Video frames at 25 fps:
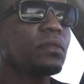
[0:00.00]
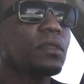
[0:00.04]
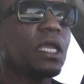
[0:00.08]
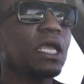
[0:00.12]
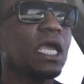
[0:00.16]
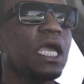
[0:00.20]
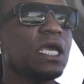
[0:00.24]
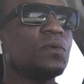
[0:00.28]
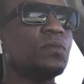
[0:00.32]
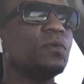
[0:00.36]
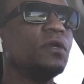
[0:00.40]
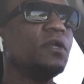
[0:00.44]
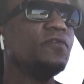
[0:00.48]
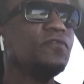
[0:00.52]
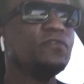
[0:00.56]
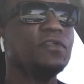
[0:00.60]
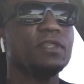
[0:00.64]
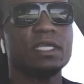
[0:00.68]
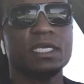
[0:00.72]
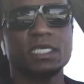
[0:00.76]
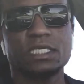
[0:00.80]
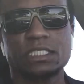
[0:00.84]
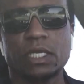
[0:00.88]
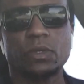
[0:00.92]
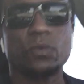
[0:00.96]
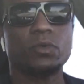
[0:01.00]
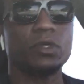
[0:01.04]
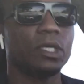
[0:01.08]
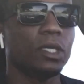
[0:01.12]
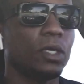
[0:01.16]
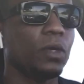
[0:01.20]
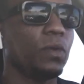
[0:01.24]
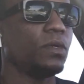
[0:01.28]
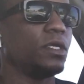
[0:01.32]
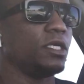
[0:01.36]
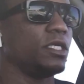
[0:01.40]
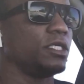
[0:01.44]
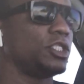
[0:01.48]
And one of the things I would
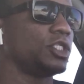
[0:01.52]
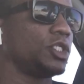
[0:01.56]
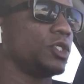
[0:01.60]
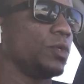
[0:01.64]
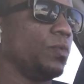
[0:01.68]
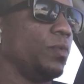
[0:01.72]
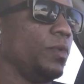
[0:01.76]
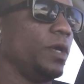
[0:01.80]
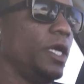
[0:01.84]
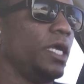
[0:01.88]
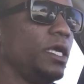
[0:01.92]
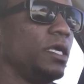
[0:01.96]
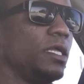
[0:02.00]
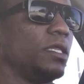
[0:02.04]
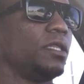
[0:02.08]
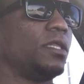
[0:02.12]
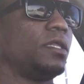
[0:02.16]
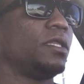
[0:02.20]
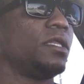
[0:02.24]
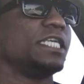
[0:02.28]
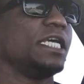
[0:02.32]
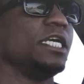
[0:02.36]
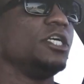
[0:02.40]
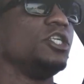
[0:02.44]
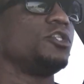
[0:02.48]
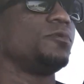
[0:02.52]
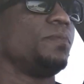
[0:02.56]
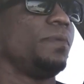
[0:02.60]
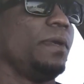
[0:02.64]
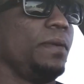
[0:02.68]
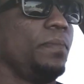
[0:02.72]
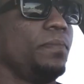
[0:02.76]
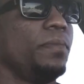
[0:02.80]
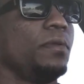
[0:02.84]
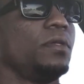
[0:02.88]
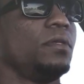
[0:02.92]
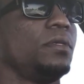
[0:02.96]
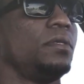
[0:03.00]
notice with
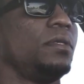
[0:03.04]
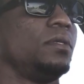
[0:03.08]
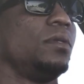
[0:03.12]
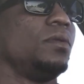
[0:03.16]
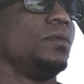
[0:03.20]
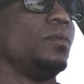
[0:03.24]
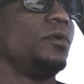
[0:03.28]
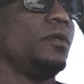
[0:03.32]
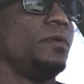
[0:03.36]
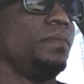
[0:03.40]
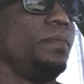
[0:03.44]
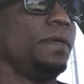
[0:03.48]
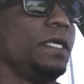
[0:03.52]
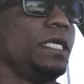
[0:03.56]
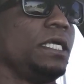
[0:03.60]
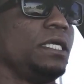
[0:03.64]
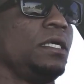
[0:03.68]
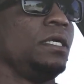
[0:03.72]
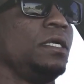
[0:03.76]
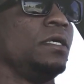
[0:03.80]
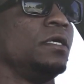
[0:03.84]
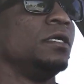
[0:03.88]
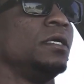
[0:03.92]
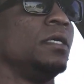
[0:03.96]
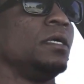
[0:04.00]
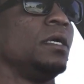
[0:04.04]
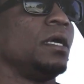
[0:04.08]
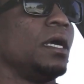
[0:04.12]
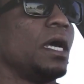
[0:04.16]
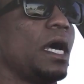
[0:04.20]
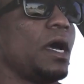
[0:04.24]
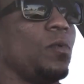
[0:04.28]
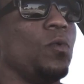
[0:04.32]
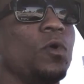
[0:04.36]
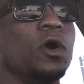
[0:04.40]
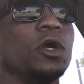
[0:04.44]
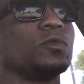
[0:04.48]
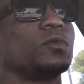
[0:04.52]
salespeople would be I
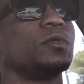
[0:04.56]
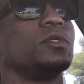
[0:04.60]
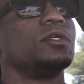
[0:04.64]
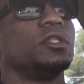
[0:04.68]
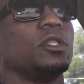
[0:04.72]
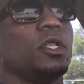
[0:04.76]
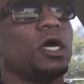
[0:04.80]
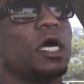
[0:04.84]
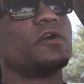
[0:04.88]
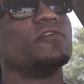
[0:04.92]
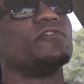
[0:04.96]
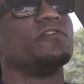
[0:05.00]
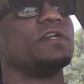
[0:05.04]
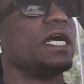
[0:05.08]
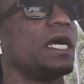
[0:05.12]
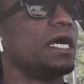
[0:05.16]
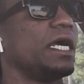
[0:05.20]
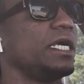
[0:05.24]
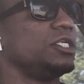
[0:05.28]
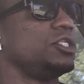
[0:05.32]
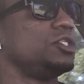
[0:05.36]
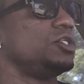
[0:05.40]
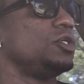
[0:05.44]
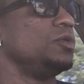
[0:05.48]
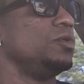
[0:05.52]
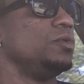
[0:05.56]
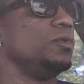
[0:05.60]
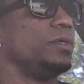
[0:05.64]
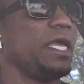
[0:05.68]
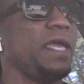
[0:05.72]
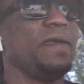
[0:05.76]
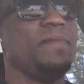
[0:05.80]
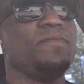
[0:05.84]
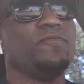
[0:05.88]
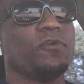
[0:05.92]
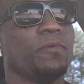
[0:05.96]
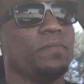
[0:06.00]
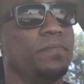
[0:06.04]
worked with a lot of guys who
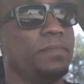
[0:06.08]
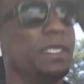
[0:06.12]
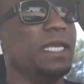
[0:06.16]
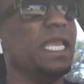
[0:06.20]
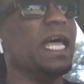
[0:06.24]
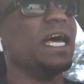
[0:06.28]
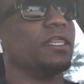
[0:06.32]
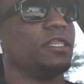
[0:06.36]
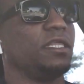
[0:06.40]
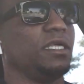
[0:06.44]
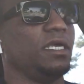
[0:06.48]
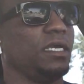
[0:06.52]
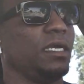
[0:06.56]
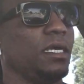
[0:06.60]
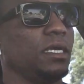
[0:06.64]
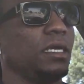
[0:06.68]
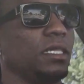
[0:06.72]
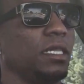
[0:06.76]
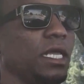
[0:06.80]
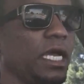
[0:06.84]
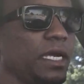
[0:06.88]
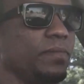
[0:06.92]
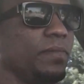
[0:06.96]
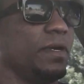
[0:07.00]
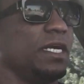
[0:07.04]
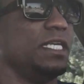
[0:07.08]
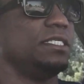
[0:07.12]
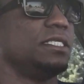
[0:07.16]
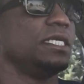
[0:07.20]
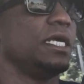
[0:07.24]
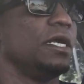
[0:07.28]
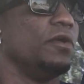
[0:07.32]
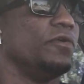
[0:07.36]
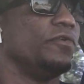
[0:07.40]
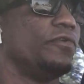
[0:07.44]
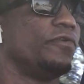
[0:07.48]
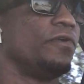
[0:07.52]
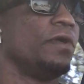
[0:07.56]
came from nothing, like
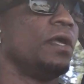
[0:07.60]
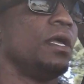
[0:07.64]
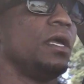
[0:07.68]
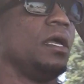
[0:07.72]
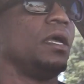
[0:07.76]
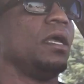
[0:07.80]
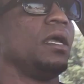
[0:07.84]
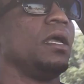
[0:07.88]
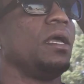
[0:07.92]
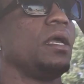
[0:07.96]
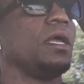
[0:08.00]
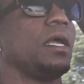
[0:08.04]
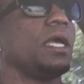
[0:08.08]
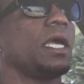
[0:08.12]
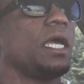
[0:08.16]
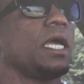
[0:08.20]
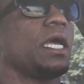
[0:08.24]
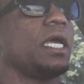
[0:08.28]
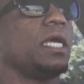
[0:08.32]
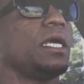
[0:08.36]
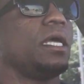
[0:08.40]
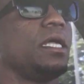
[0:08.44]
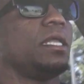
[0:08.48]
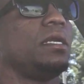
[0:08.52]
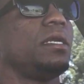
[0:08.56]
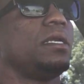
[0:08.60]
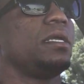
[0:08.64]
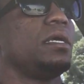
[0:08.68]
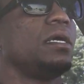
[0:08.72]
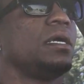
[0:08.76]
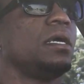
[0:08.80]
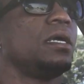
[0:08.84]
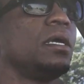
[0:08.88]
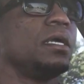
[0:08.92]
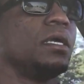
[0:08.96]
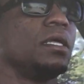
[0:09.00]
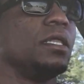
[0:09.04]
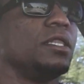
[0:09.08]
myself. And
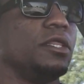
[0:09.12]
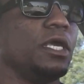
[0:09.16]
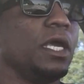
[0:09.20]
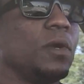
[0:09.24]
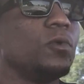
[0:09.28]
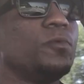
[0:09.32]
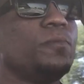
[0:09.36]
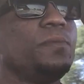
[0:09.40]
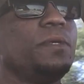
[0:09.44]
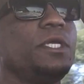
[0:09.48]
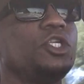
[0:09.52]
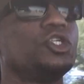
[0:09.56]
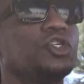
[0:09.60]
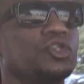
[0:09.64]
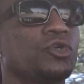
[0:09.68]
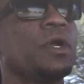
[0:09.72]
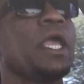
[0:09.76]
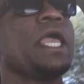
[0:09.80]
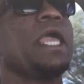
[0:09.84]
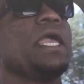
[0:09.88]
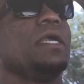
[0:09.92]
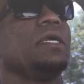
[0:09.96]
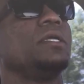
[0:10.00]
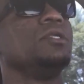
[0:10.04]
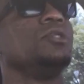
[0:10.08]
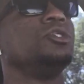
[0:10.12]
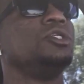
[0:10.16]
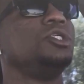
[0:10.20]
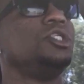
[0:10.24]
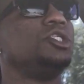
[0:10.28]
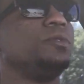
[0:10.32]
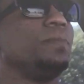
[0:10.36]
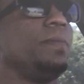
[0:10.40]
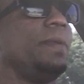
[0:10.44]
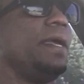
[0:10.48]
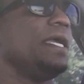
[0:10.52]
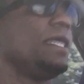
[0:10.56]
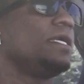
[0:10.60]
they would be trained
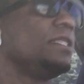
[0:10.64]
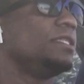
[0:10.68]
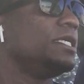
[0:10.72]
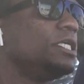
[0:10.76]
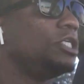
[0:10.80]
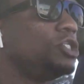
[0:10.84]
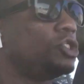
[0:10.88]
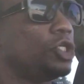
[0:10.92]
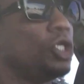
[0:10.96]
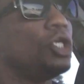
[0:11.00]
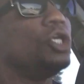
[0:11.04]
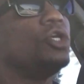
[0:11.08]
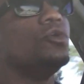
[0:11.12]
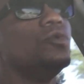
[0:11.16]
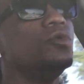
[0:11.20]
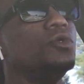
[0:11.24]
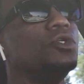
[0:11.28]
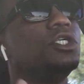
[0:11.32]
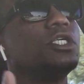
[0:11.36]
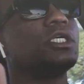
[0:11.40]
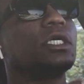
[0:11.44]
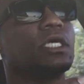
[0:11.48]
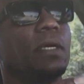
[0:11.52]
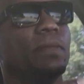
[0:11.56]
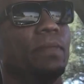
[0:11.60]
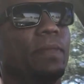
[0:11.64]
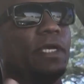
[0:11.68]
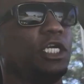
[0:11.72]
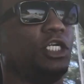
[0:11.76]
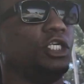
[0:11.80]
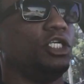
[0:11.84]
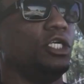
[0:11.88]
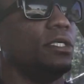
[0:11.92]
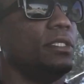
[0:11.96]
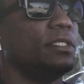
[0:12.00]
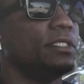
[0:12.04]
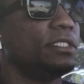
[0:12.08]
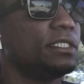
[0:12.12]
to make these huge
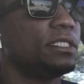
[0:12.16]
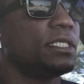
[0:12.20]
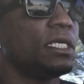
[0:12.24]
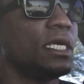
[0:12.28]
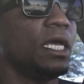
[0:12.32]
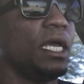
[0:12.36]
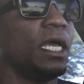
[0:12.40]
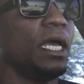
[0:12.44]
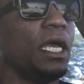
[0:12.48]
commissions.